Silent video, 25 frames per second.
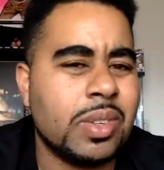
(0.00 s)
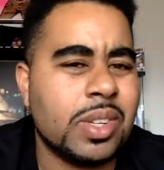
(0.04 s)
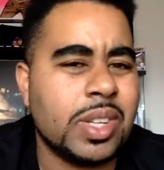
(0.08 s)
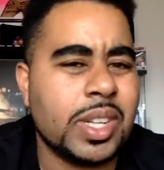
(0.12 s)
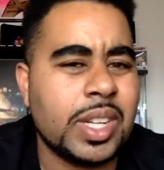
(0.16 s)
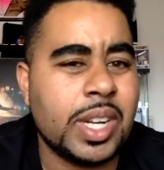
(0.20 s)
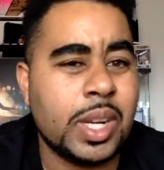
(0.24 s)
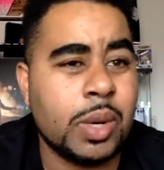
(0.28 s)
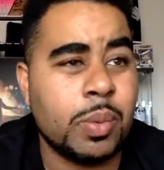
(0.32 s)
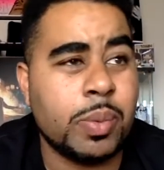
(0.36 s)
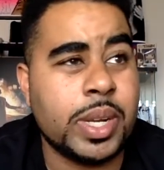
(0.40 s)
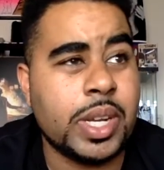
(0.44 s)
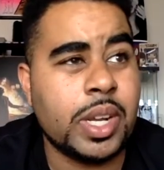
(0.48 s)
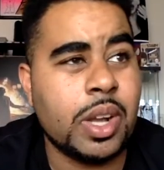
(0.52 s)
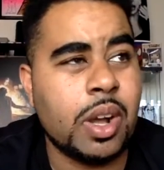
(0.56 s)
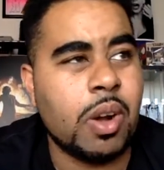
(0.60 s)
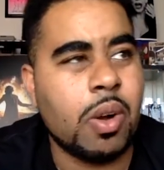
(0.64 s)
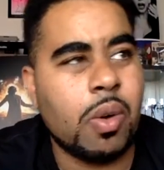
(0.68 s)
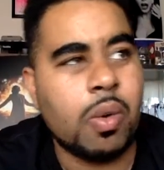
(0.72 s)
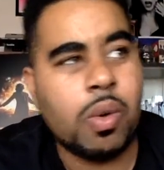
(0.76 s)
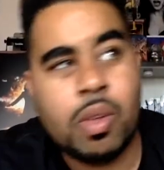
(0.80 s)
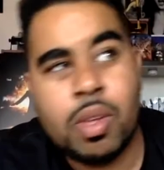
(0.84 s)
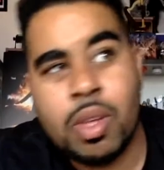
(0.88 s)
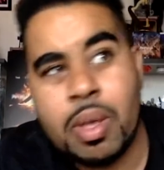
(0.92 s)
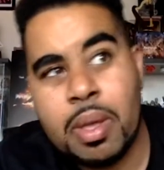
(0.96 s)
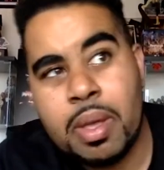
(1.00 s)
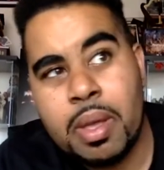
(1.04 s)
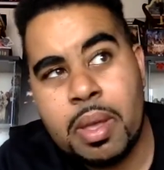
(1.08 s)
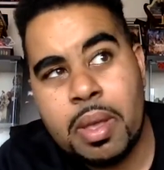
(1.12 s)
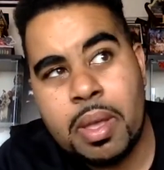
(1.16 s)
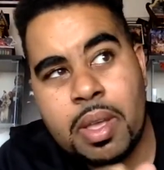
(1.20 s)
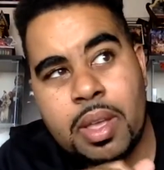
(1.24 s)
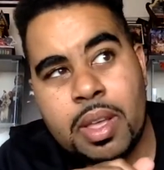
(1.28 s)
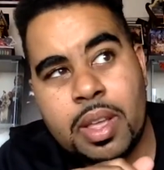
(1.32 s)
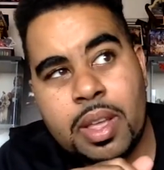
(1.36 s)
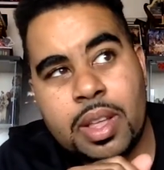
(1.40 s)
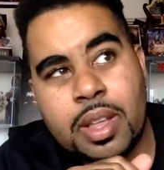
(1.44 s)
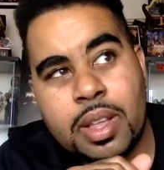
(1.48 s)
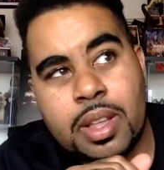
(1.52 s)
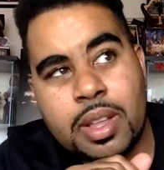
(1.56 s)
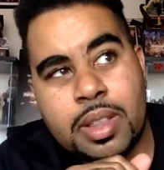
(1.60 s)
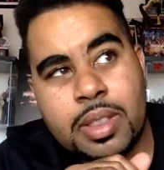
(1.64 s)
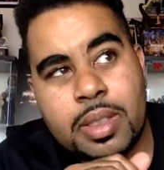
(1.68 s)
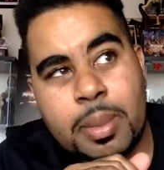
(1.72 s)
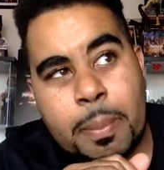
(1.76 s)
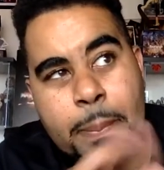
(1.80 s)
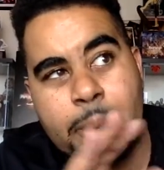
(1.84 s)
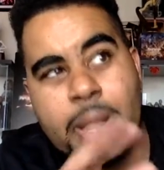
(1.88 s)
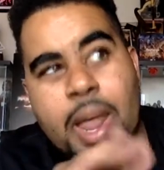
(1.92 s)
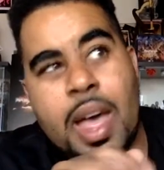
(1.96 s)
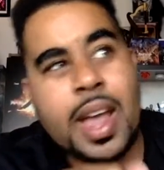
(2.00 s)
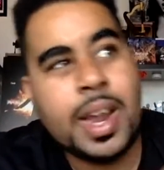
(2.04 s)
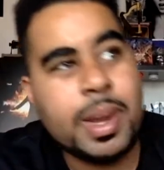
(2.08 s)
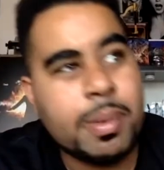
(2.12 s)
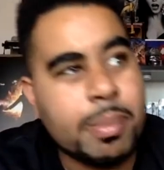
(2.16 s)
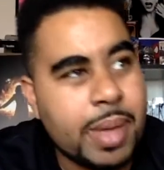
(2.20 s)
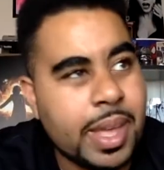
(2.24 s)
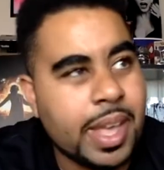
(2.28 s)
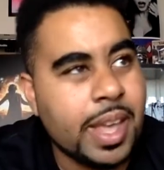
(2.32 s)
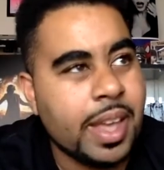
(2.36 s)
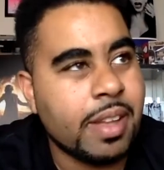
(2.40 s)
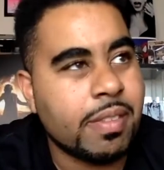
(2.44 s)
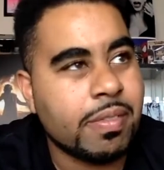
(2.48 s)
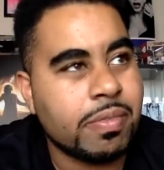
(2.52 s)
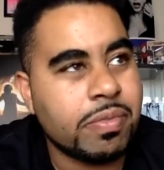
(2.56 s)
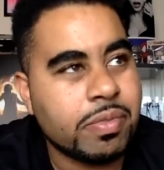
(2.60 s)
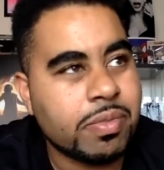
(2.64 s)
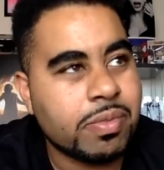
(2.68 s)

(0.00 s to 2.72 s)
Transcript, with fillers: here we go. The blind man